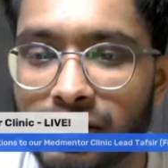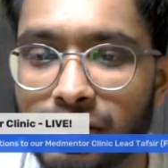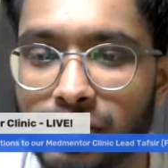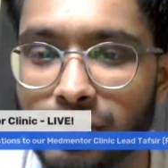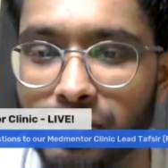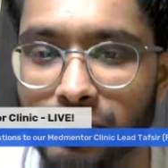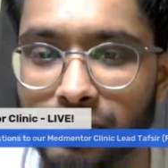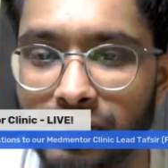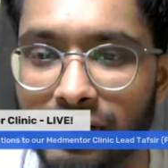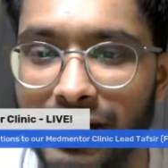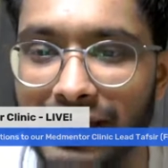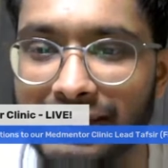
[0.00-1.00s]
Cool.
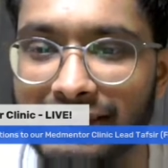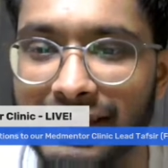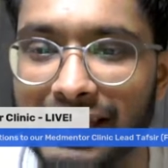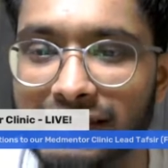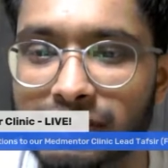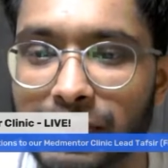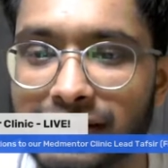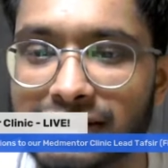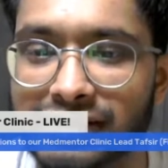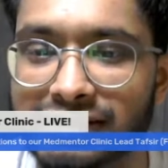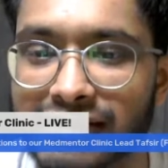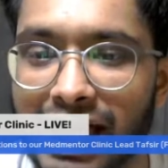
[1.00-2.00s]
All right. The next
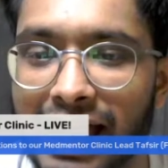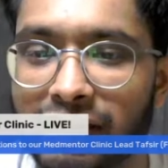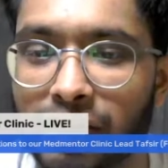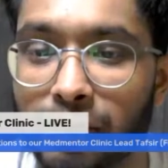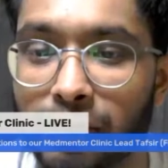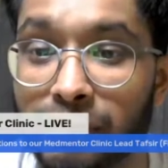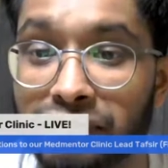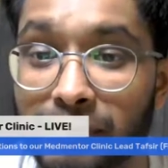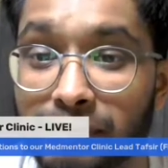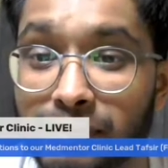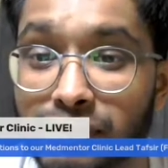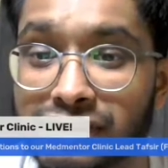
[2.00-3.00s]
questions I got were
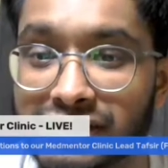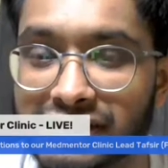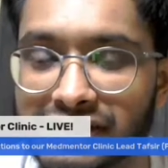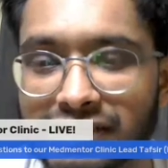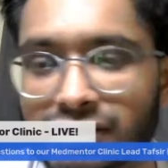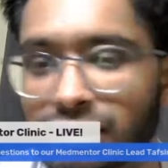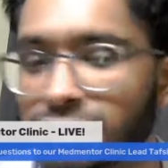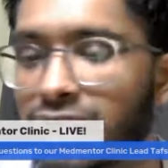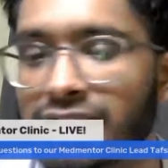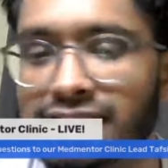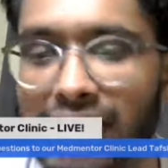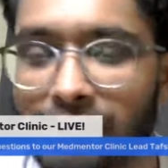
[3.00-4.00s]
from Lucy Shear. So you
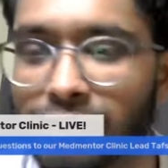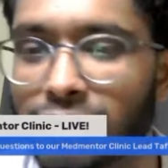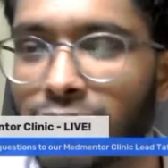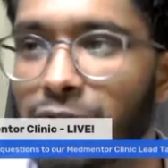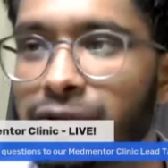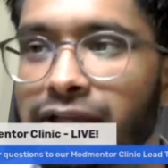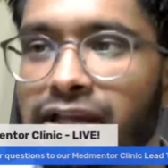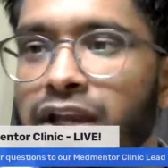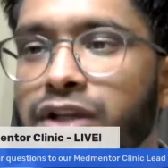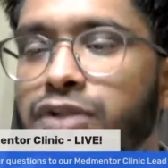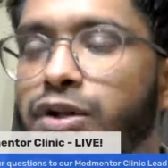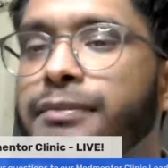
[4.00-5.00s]
guys carry on going.
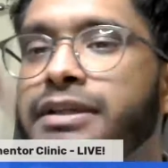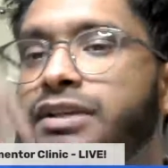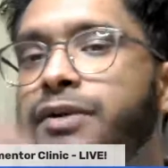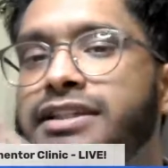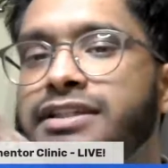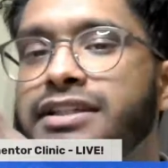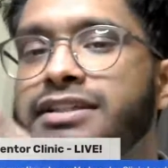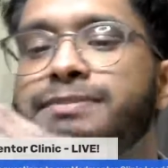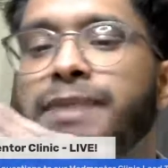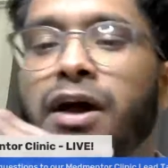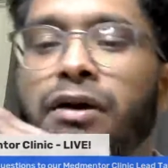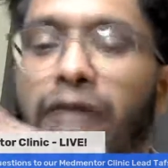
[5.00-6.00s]
Drop me questions
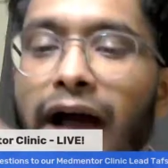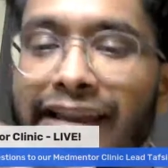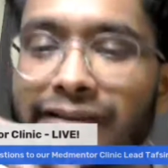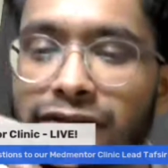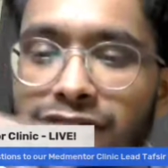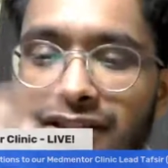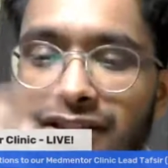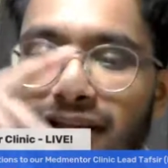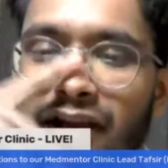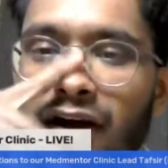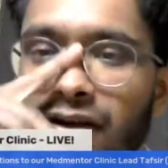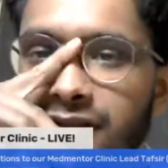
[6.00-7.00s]
below. And Lucy
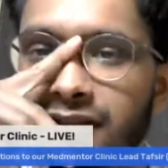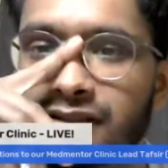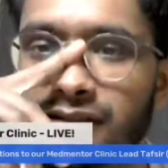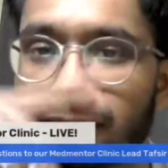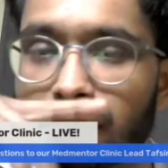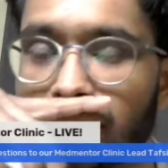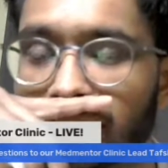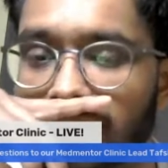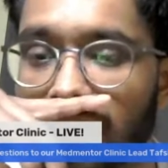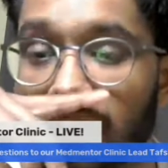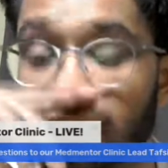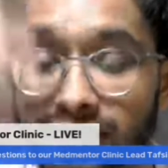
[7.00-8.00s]
Shear asked some
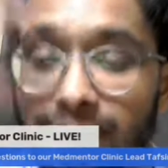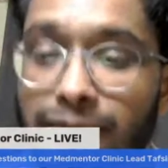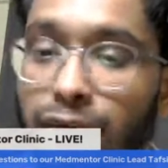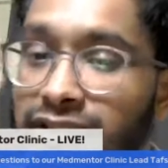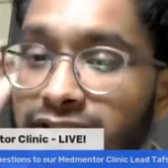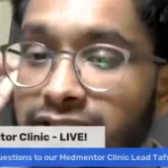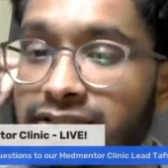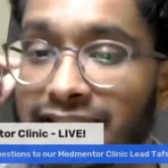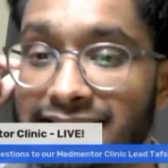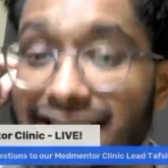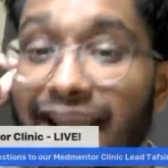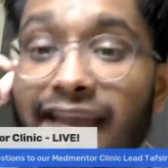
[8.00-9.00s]
questions
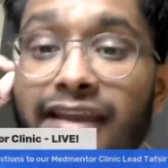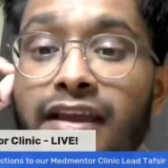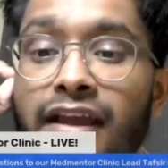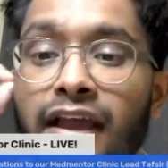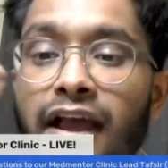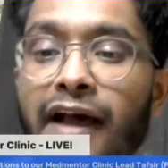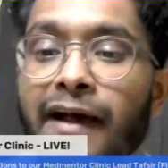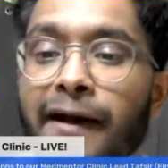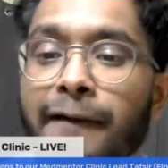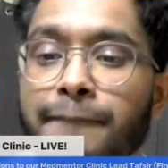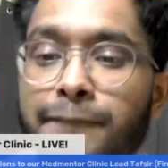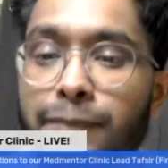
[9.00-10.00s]
yesterday
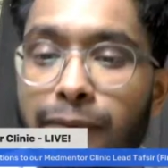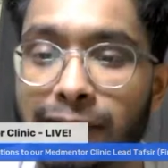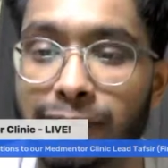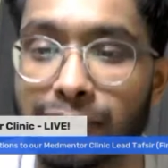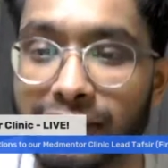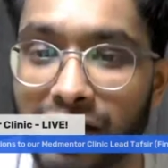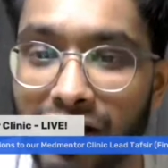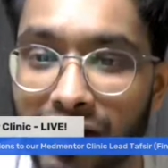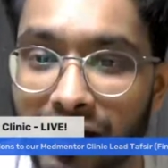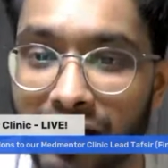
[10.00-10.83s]
when we